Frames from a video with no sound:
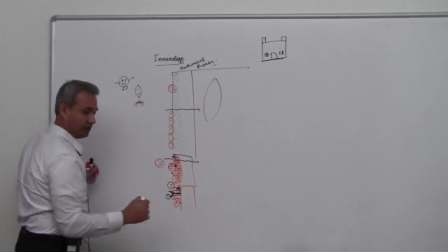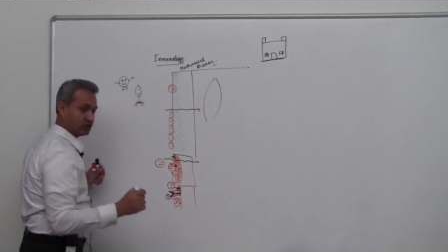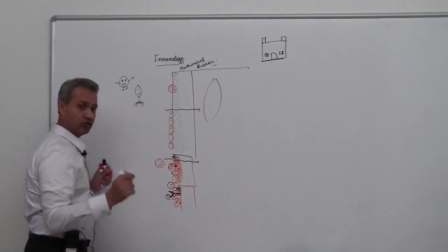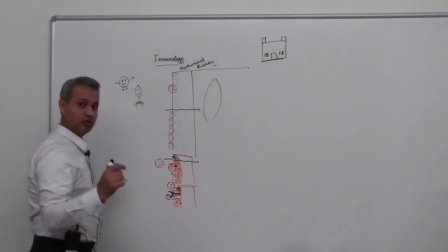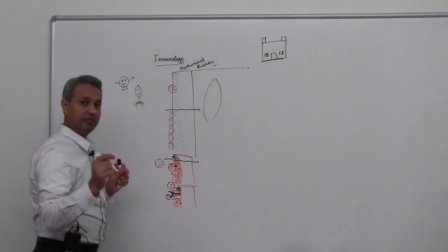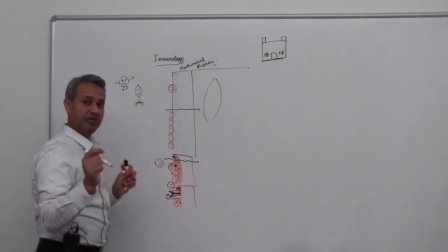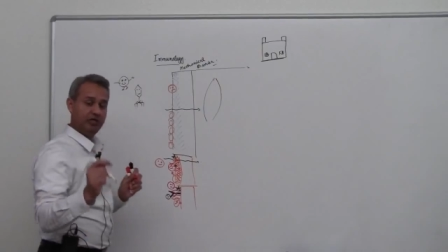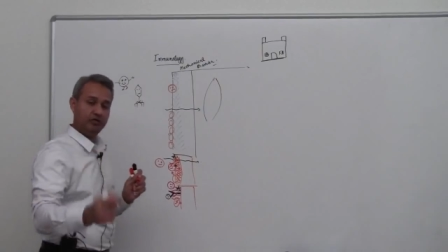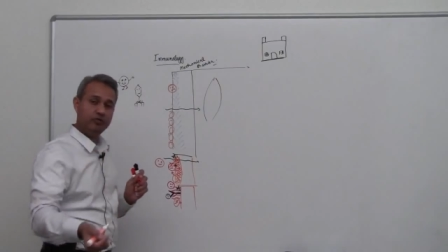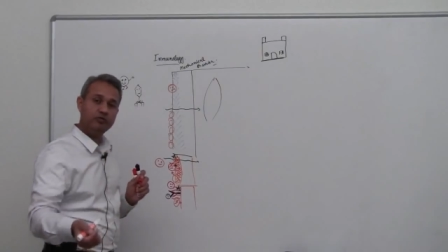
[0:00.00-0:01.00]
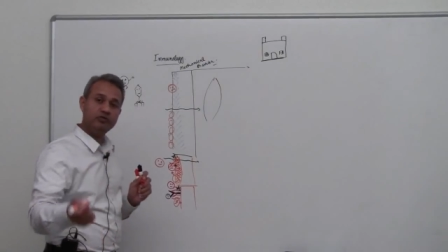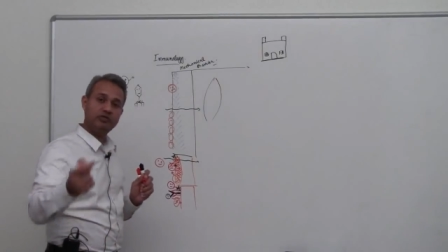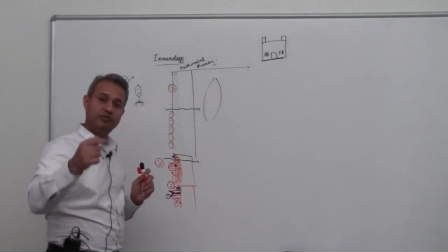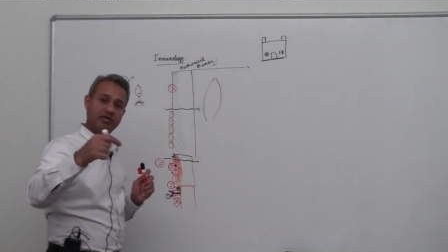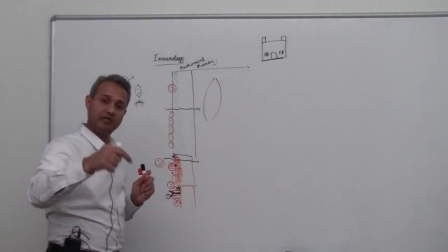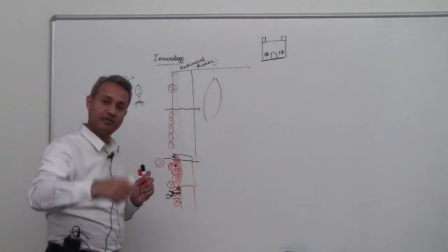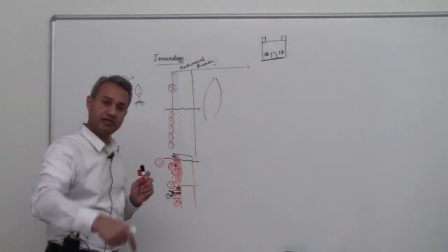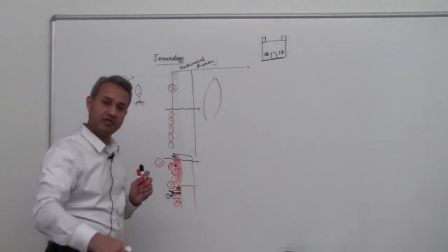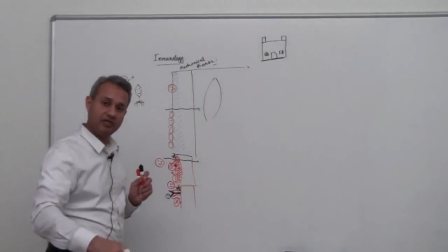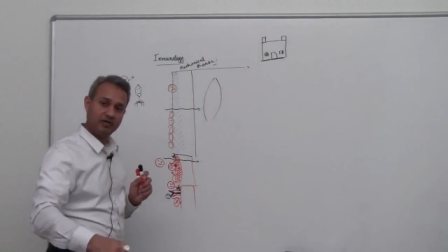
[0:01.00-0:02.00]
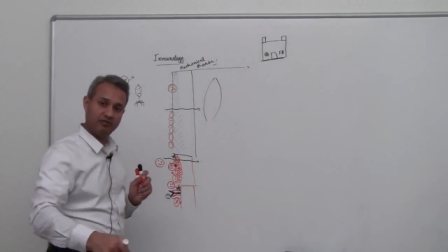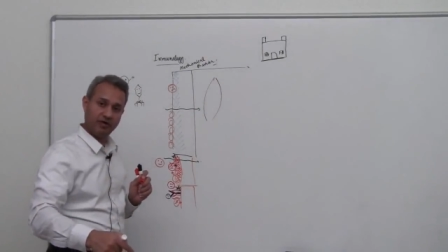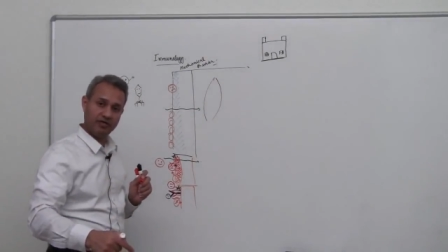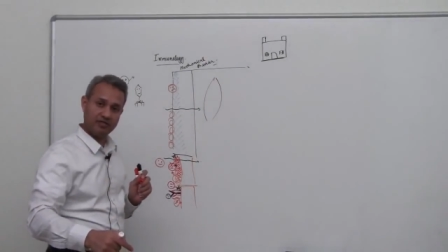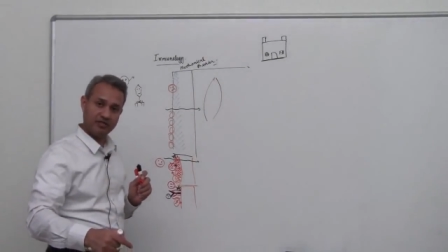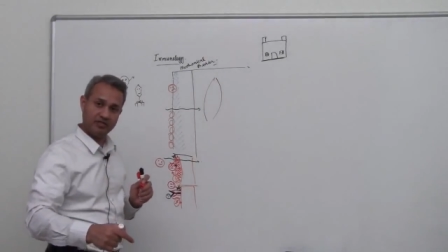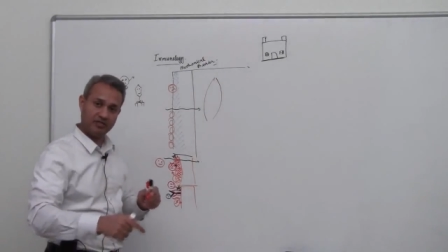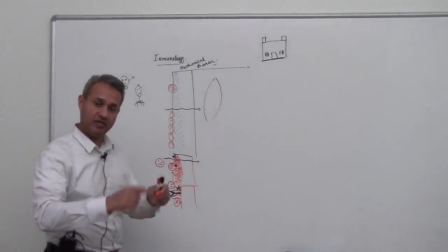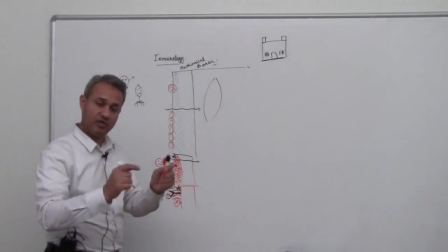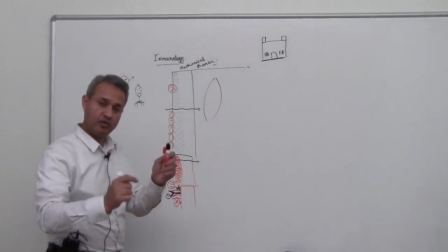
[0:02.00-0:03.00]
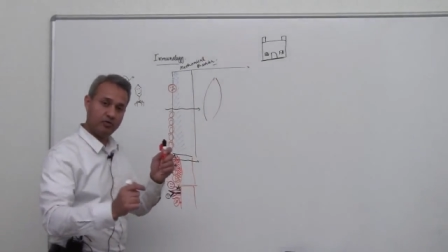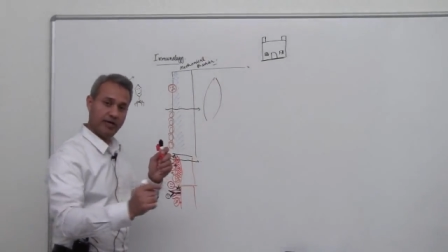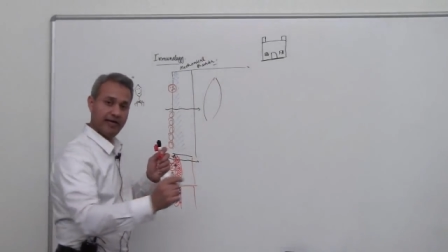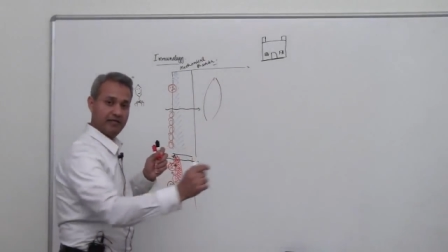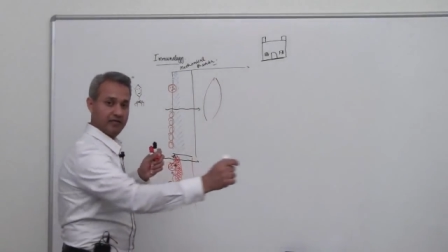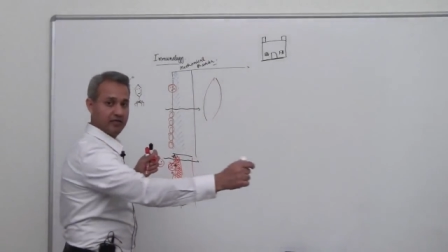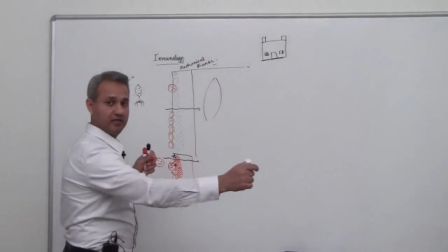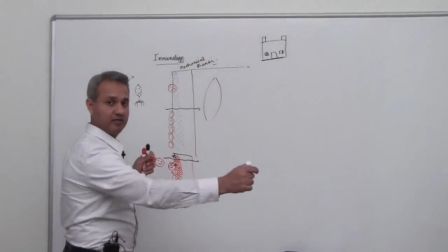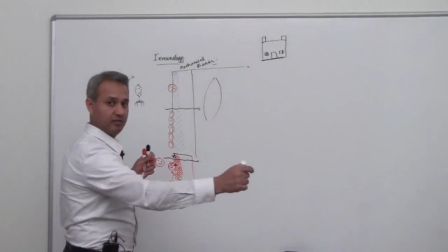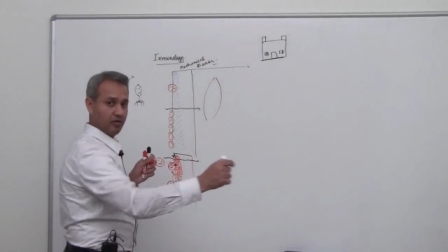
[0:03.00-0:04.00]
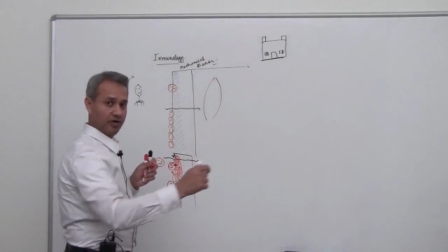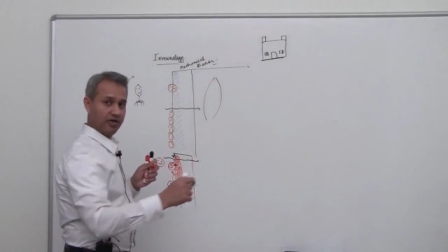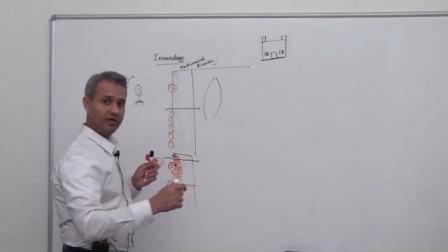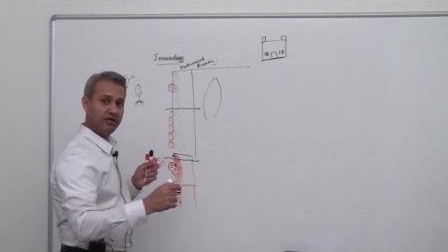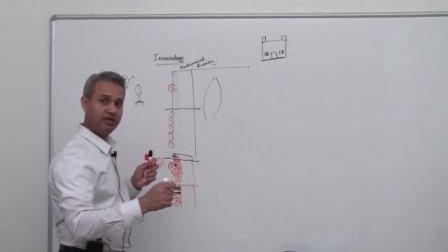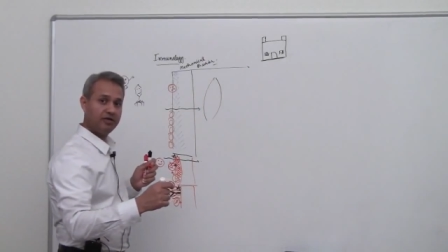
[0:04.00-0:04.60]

which could be used by the bacteria or viruses to enter the body.